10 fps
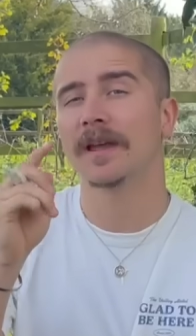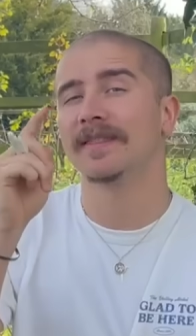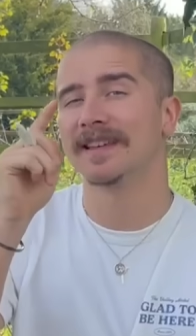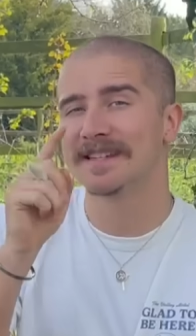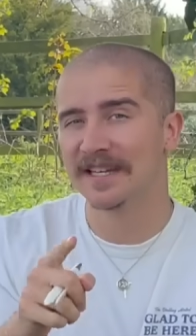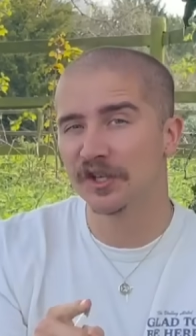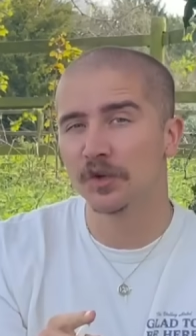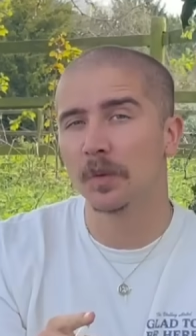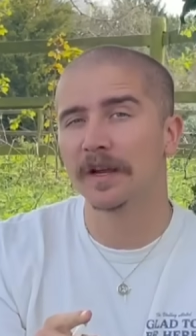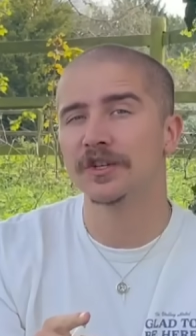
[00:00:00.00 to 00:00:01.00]
in the
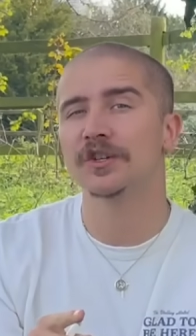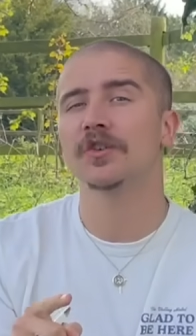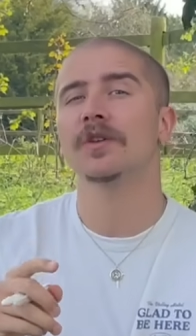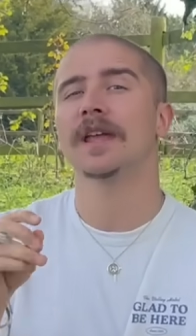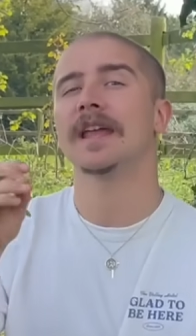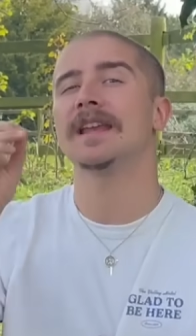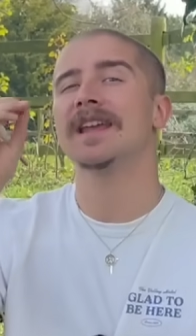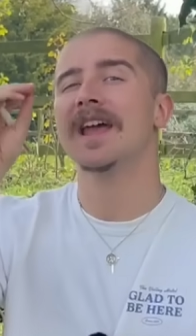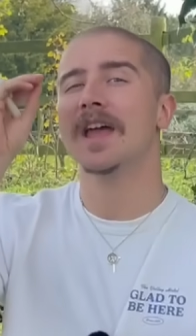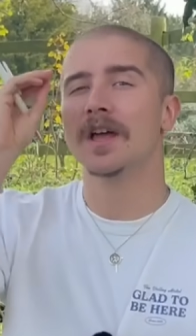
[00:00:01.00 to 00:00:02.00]
situation you're in,
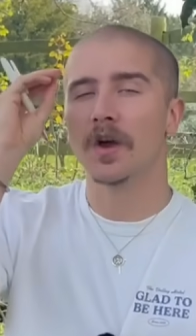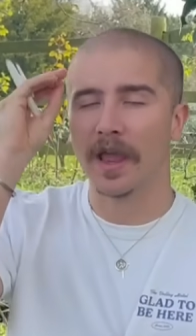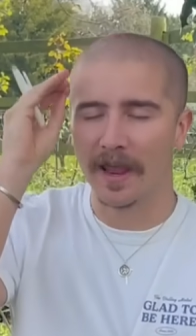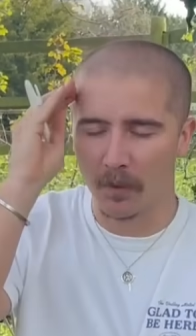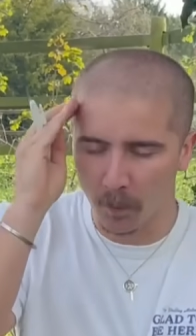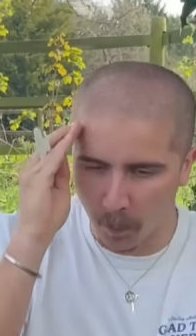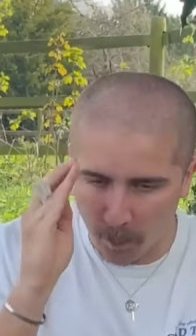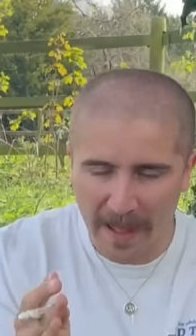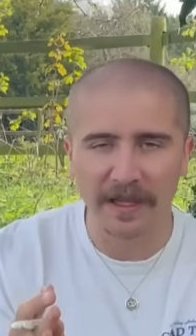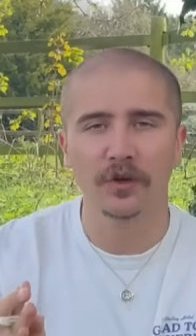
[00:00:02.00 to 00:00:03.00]

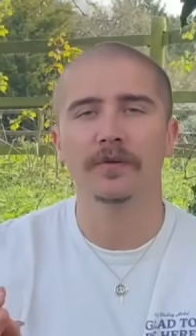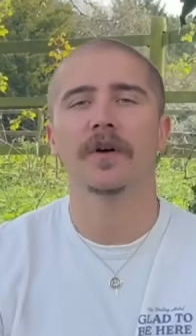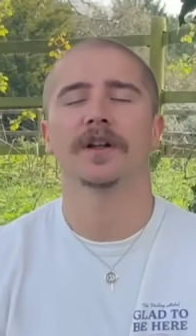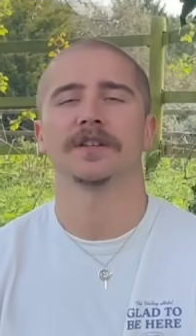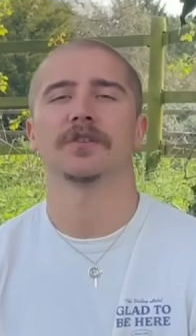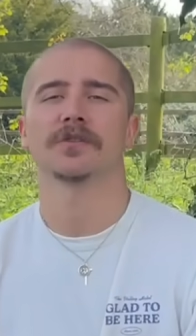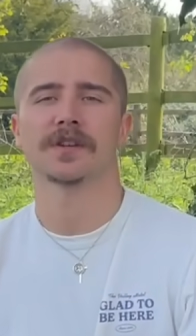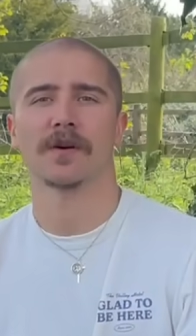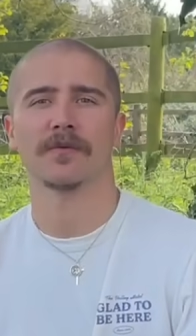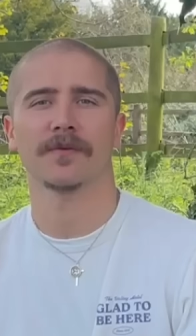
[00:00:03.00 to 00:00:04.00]
where you find
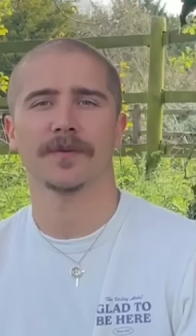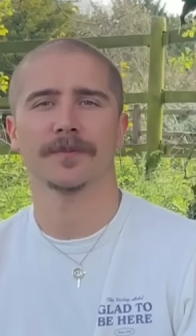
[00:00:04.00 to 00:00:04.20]
yourself.